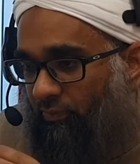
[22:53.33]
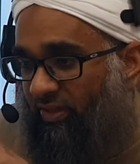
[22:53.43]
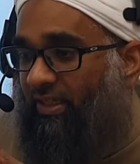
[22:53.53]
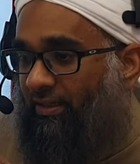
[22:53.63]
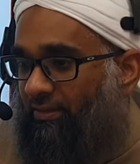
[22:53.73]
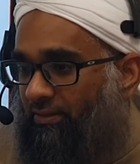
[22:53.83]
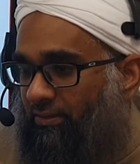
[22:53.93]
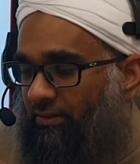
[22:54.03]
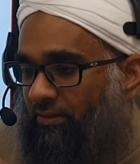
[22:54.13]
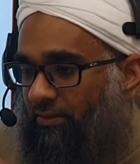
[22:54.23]
Vinegar.
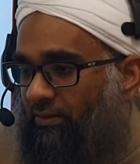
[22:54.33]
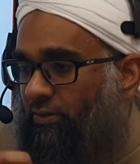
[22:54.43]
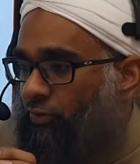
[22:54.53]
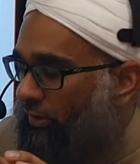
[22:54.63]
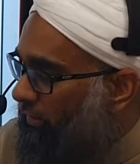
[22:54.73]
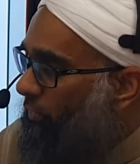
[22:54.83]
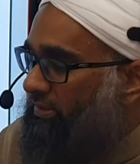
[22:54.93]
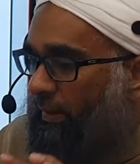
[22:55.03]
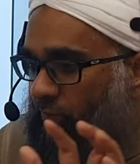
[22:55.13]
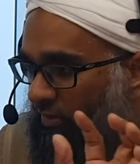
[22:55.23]
So in those times,